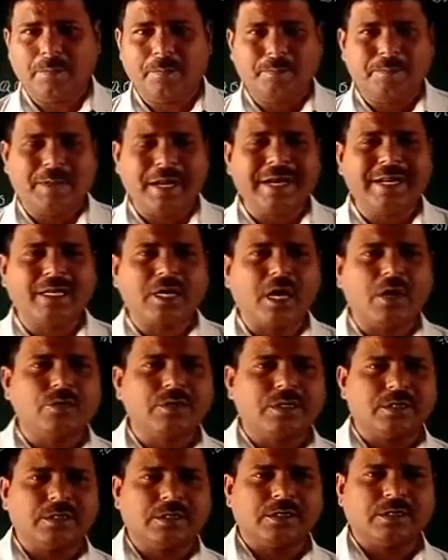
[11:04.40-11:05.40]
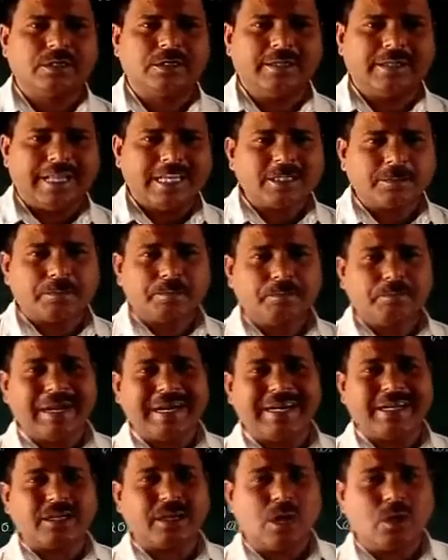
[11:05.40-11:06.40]
blood count, less blood
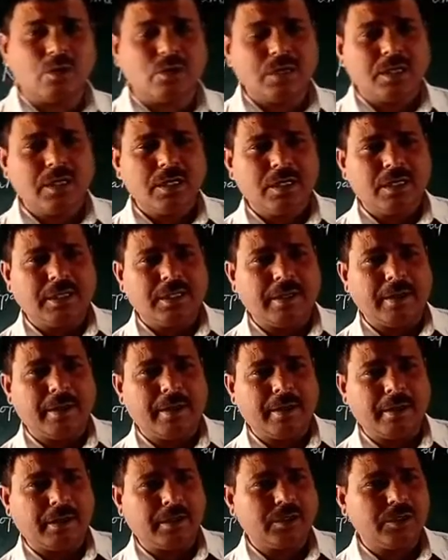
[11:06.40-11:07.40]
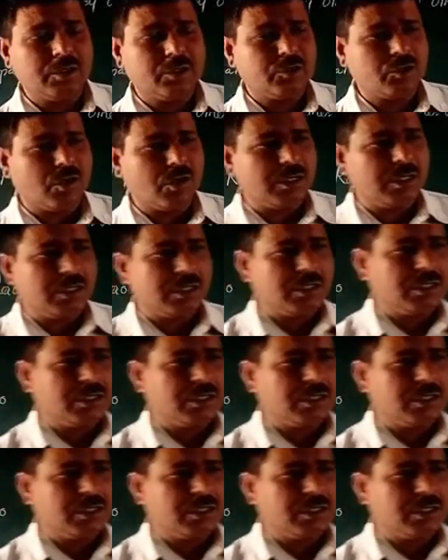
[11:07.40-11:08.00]
count. It is called